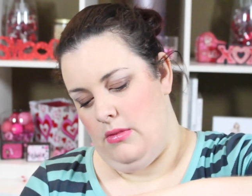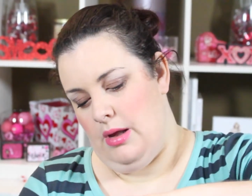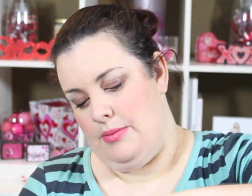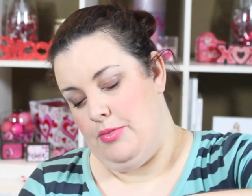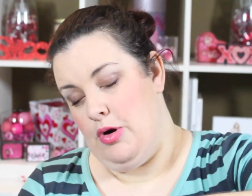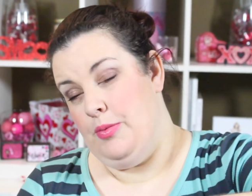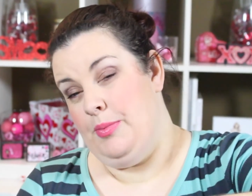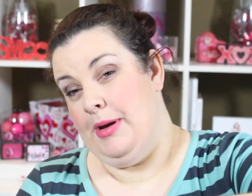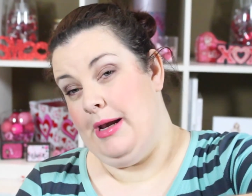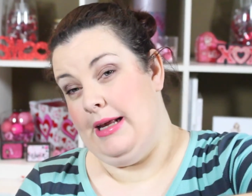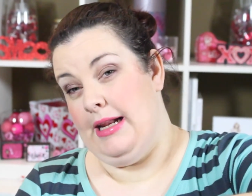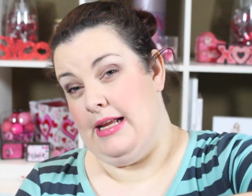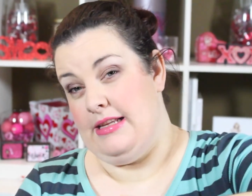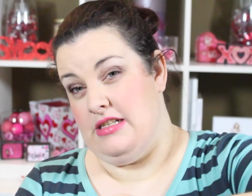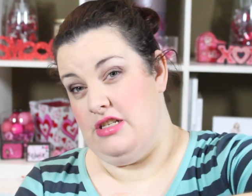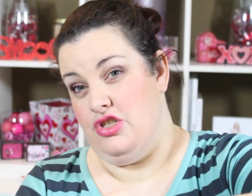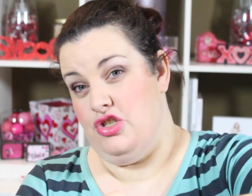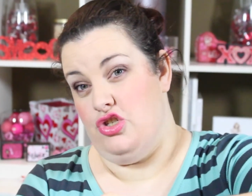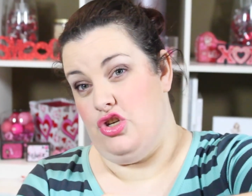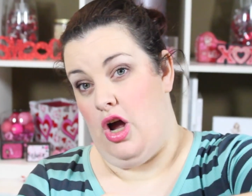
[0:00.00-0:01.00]
I'm hoping it
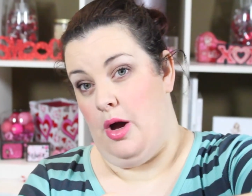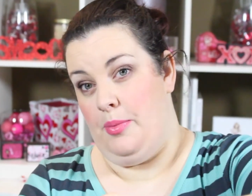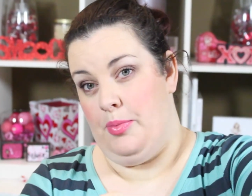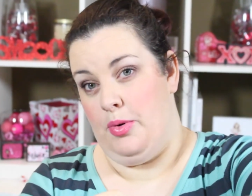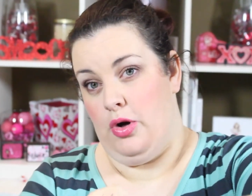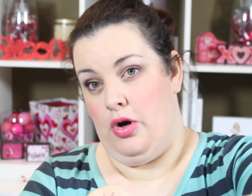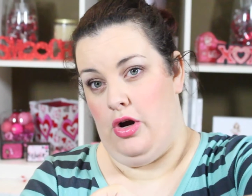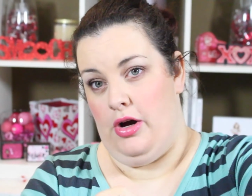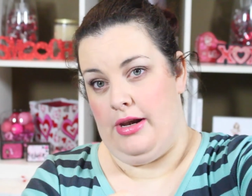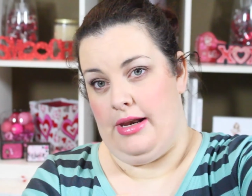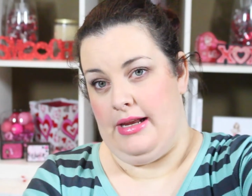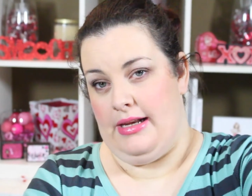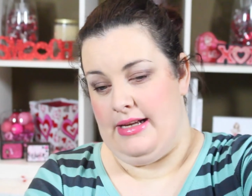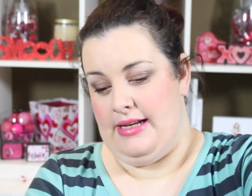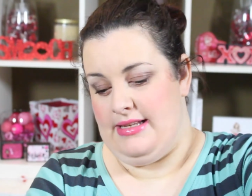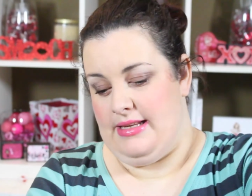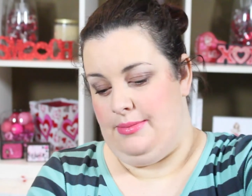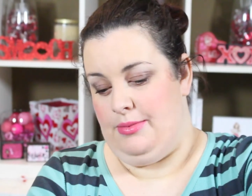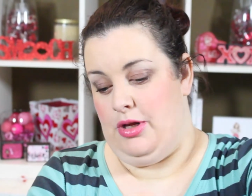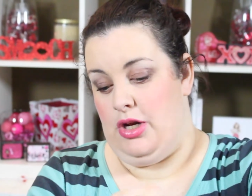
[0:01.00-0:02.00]
has a stopper on it,
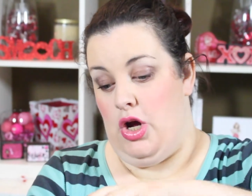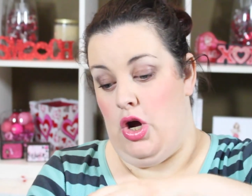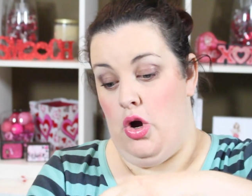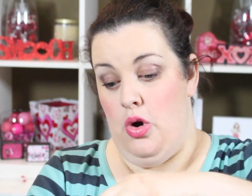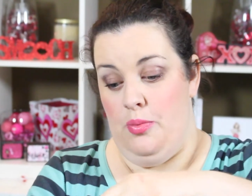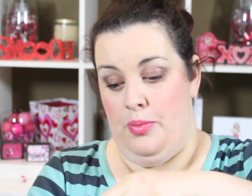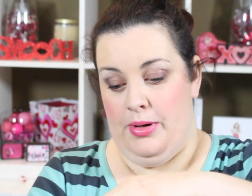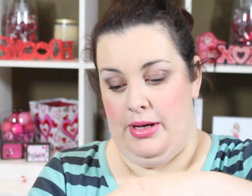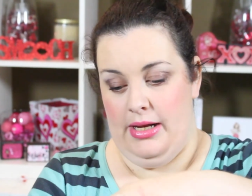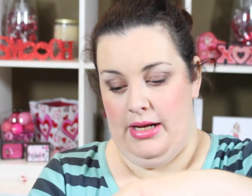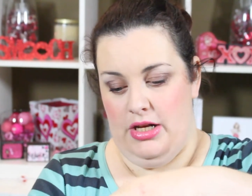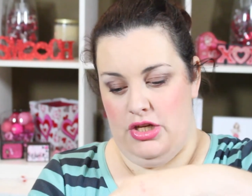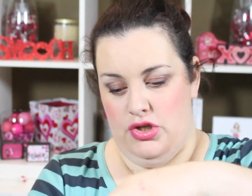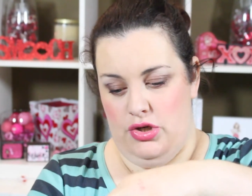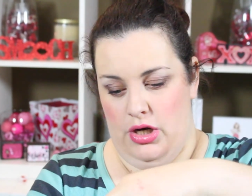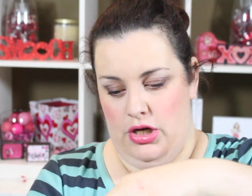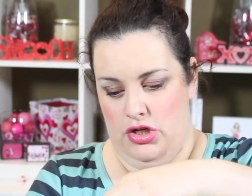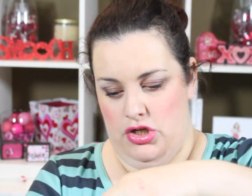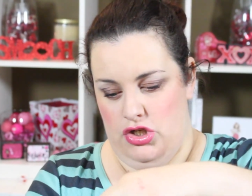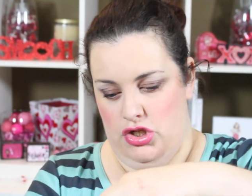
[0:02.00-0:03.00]
because I'm going to open it and
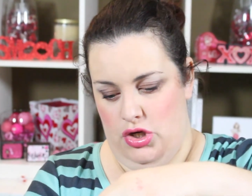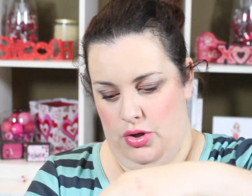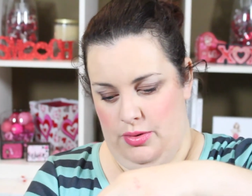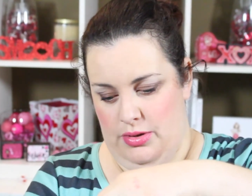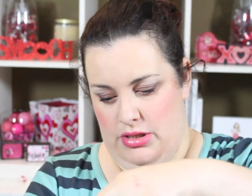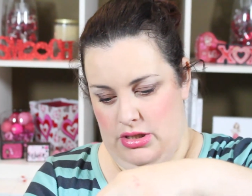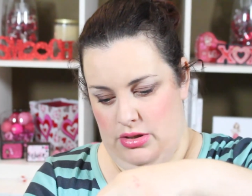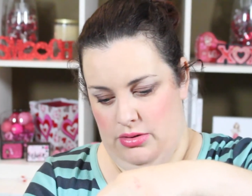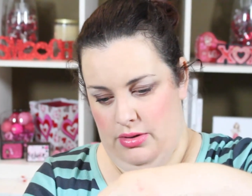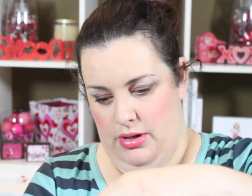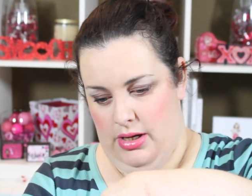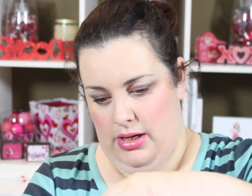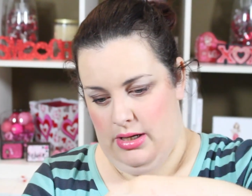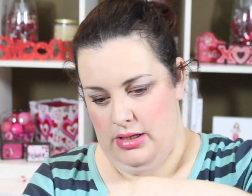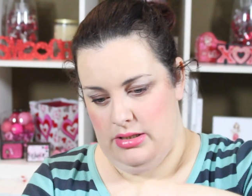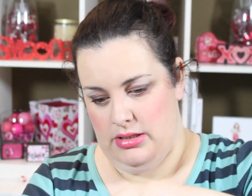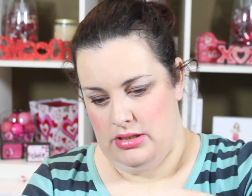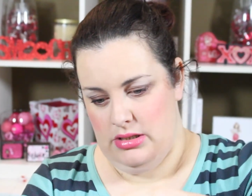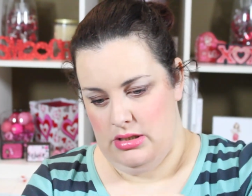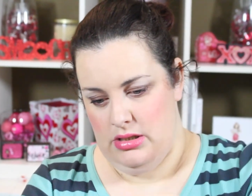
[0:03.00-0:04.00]
try and show it to you
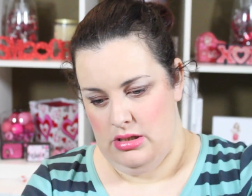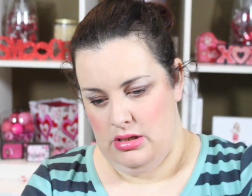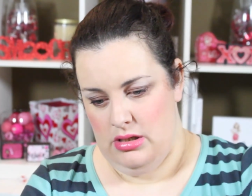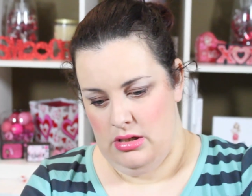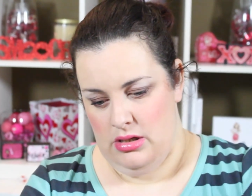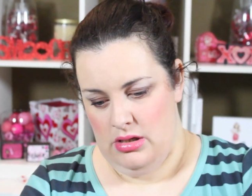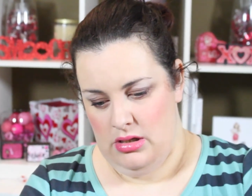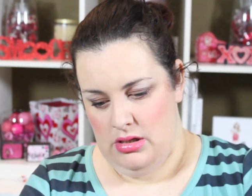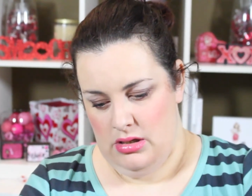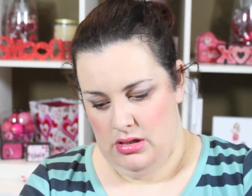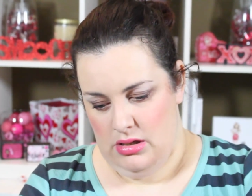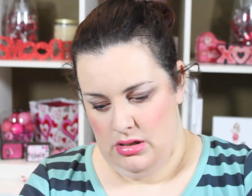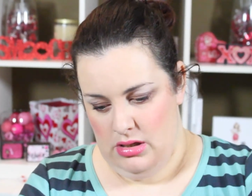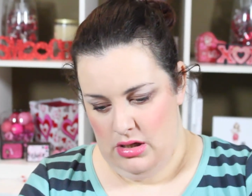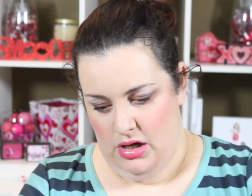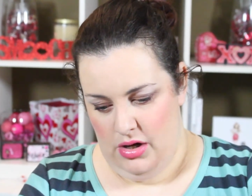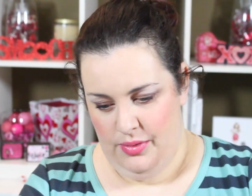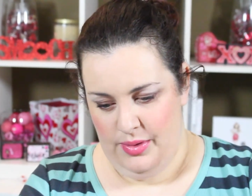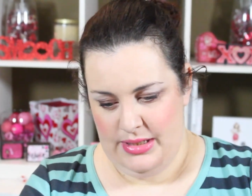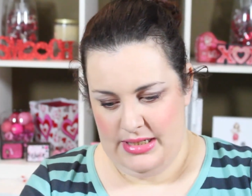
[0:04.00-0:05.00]
guys.
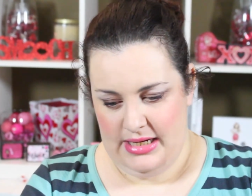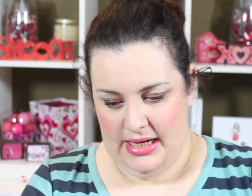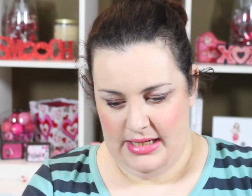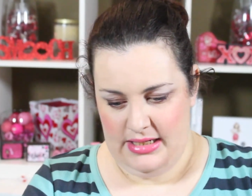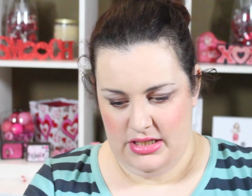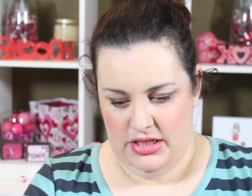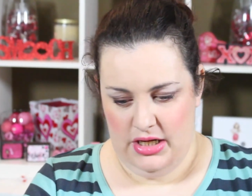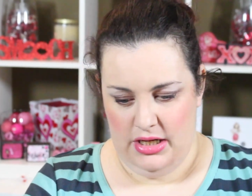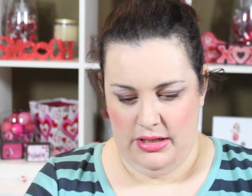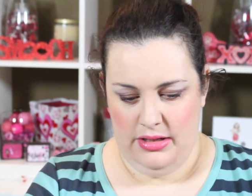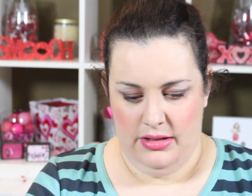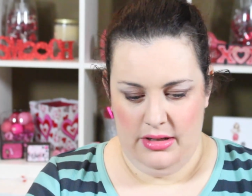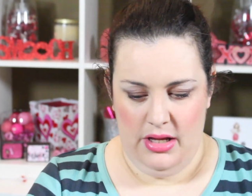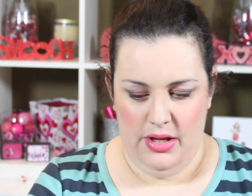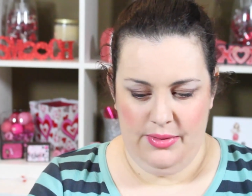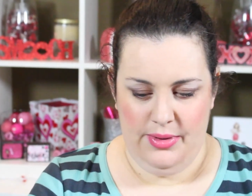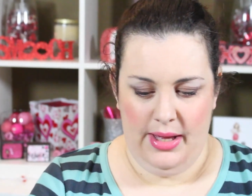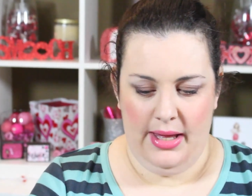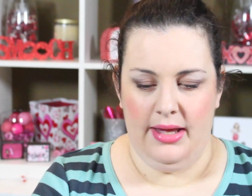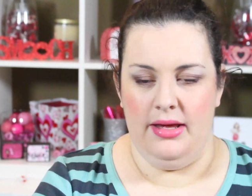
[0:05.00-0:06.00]
Oh, it does. Good.
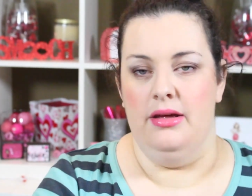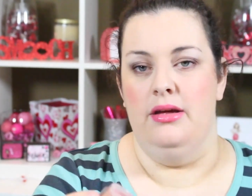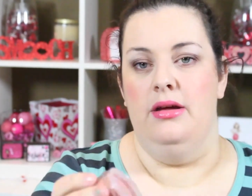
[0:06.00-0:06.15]
Okay.